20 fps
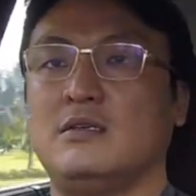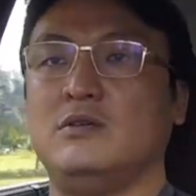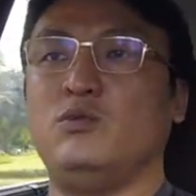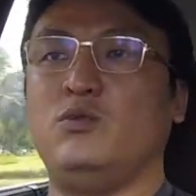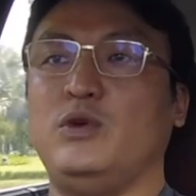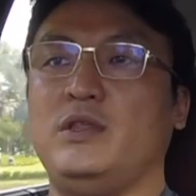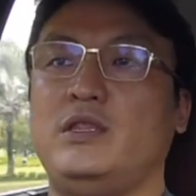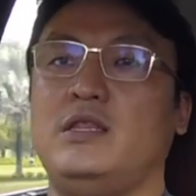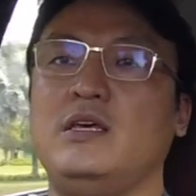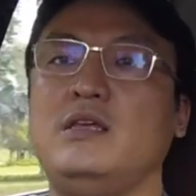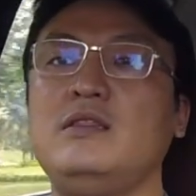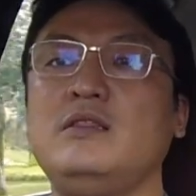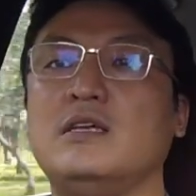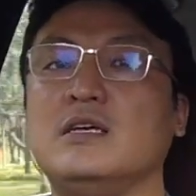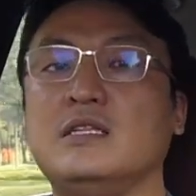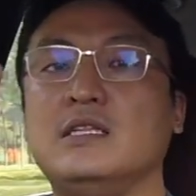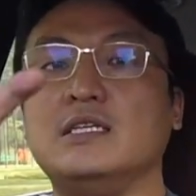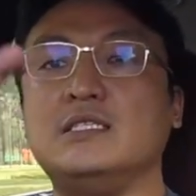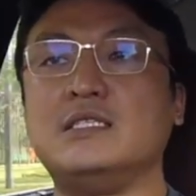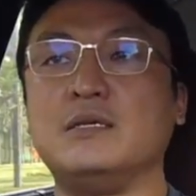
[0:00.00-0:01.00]
within the
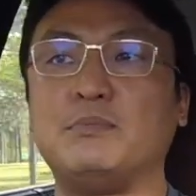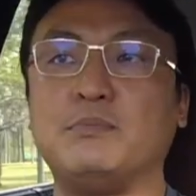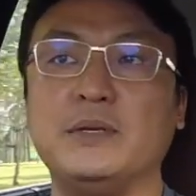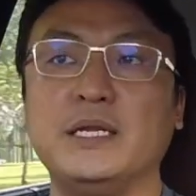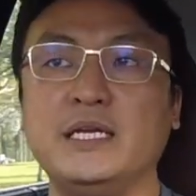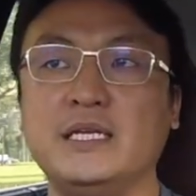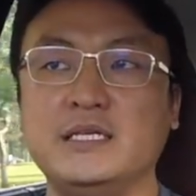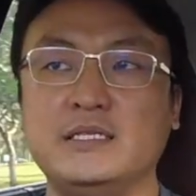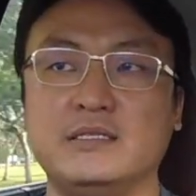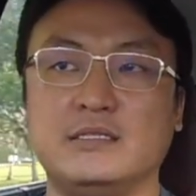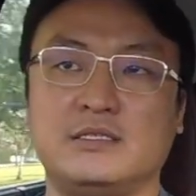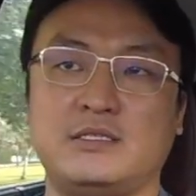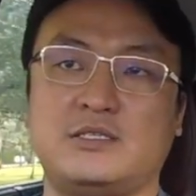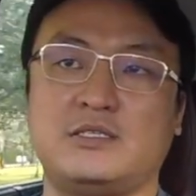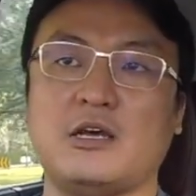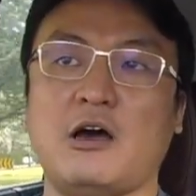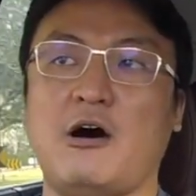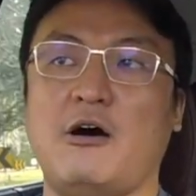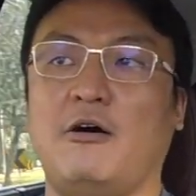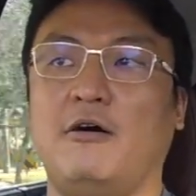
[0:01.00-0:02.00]
disciplines
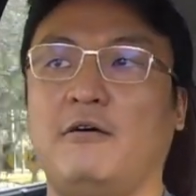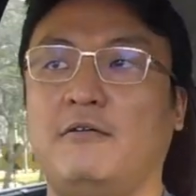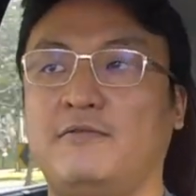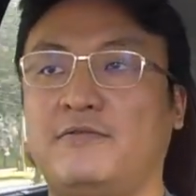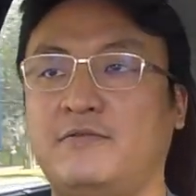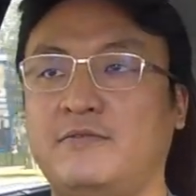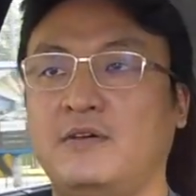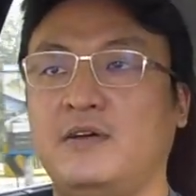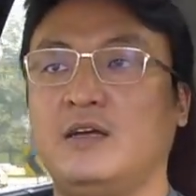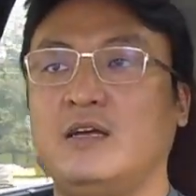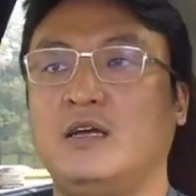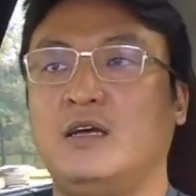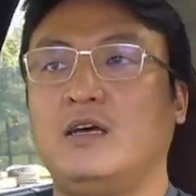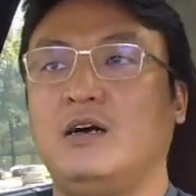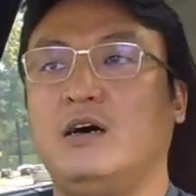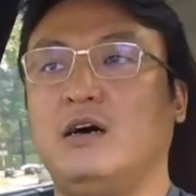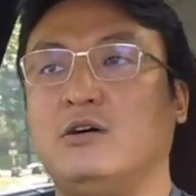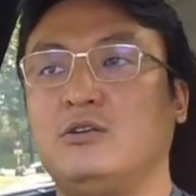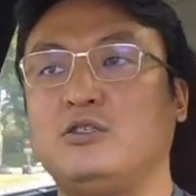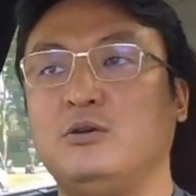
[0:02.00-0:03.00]
of
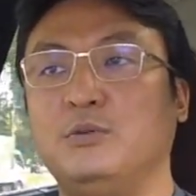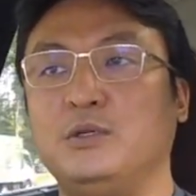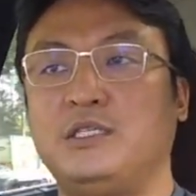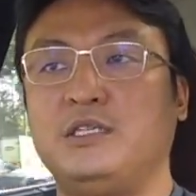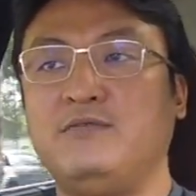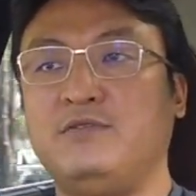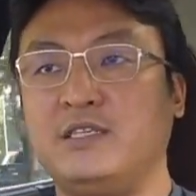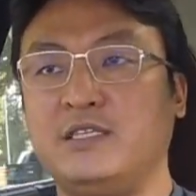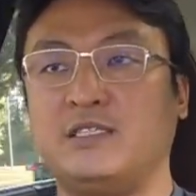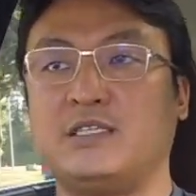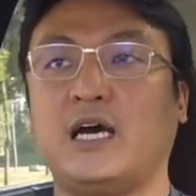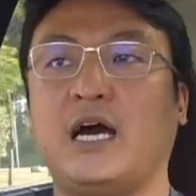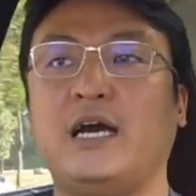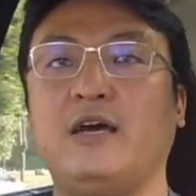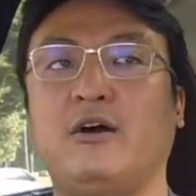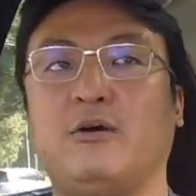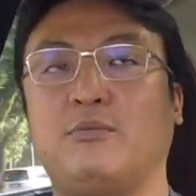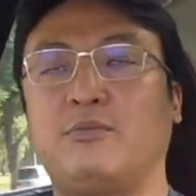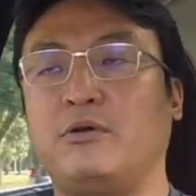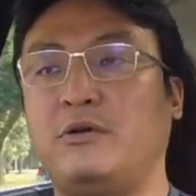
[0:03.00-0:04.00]
automotive design
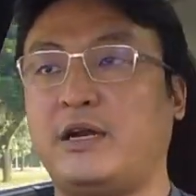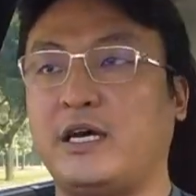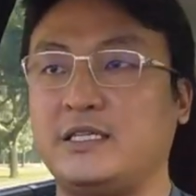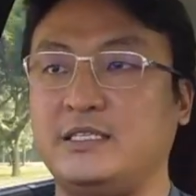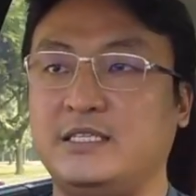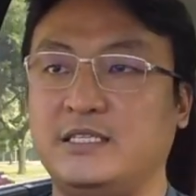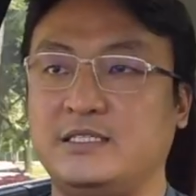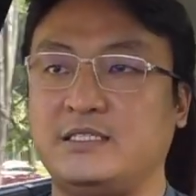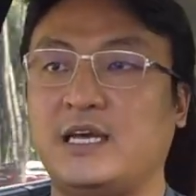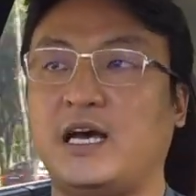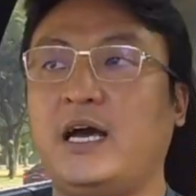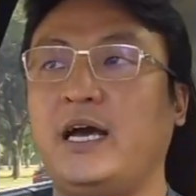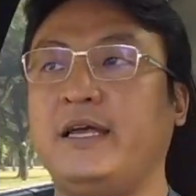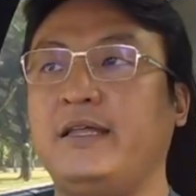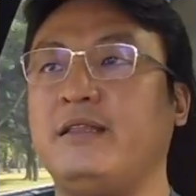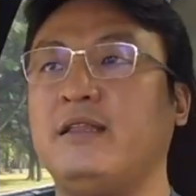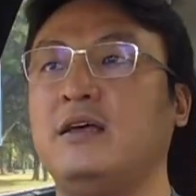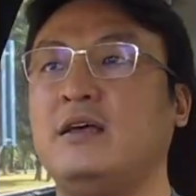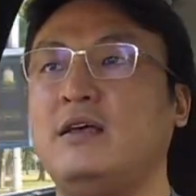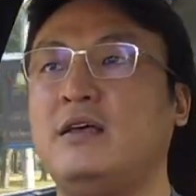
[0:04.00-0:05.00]
or product
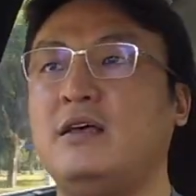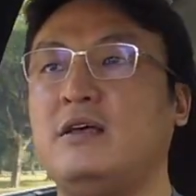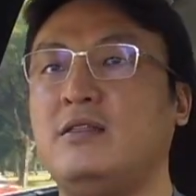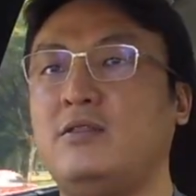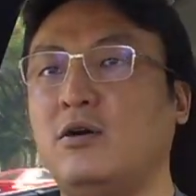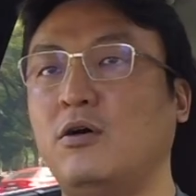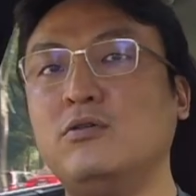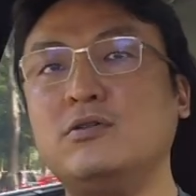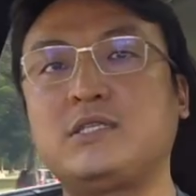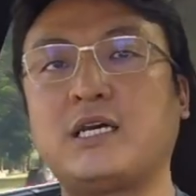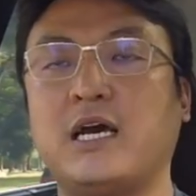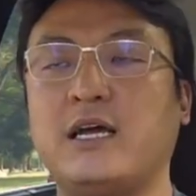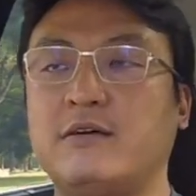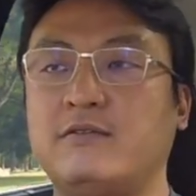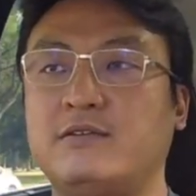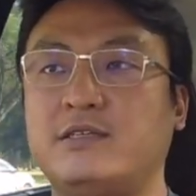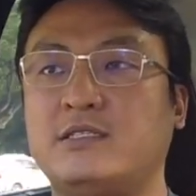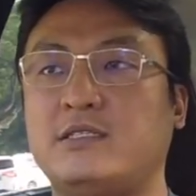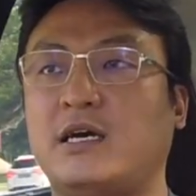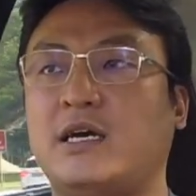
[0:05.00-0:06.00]
design, those kind of
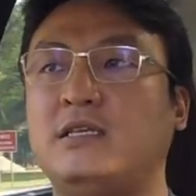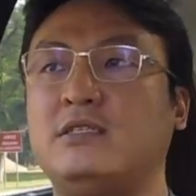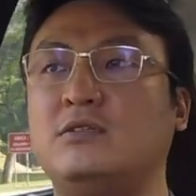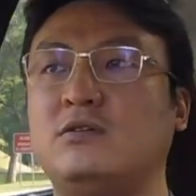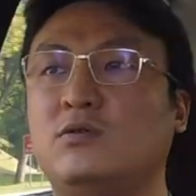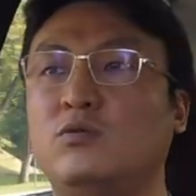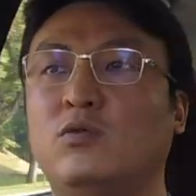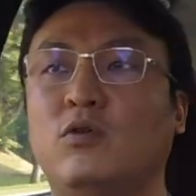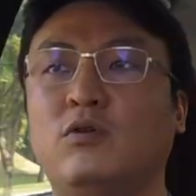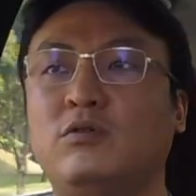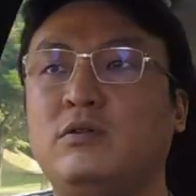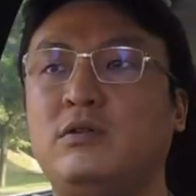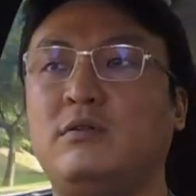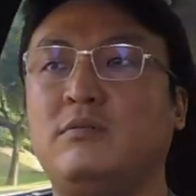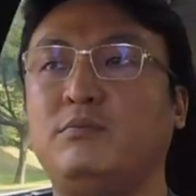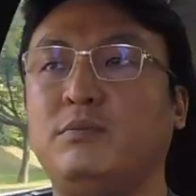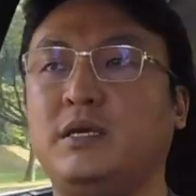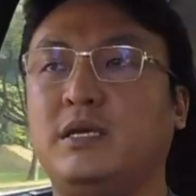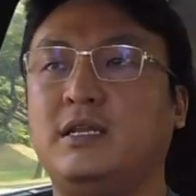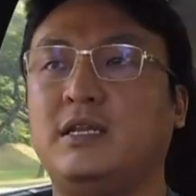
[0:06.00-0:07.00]
designs
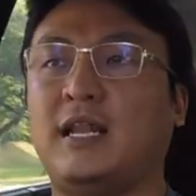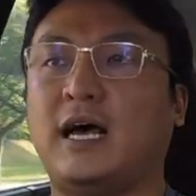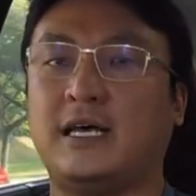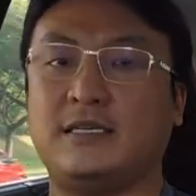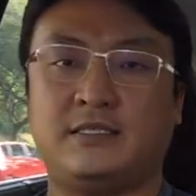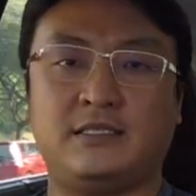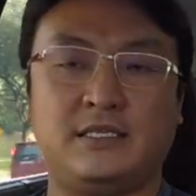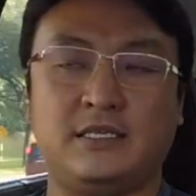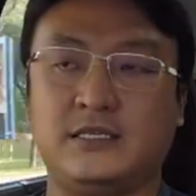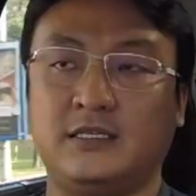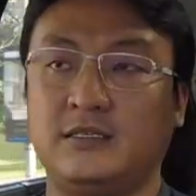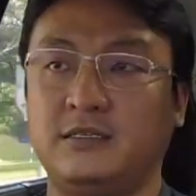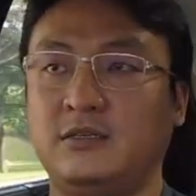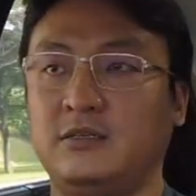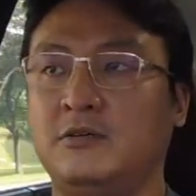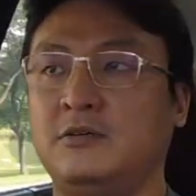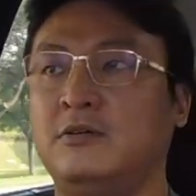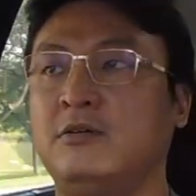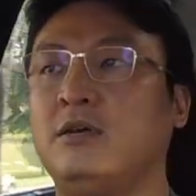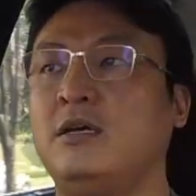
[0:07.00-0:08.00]
won't be lasting. You
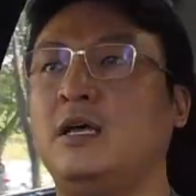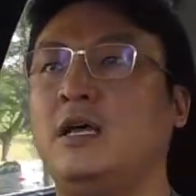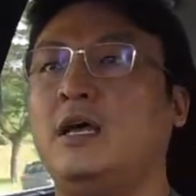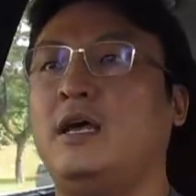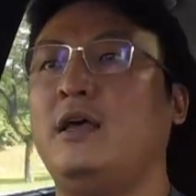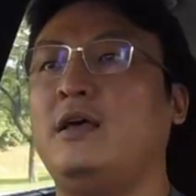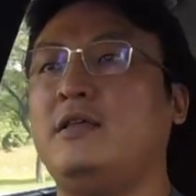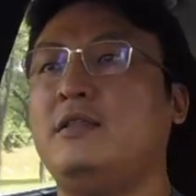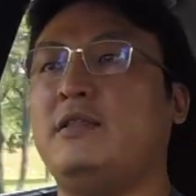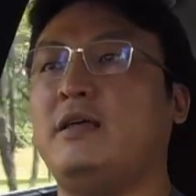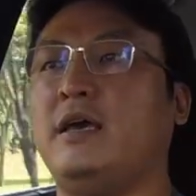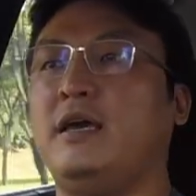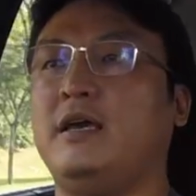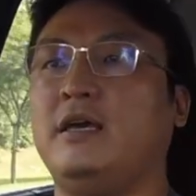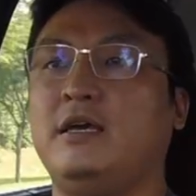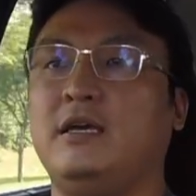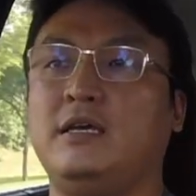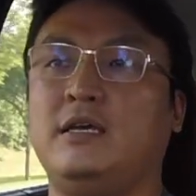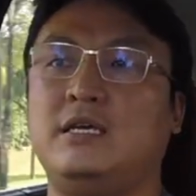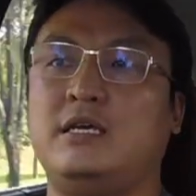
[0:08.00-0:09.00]
know,
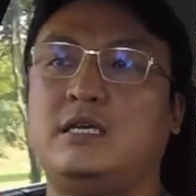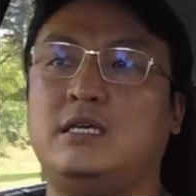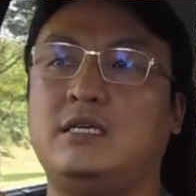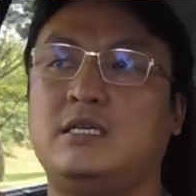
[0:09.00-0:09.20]
they,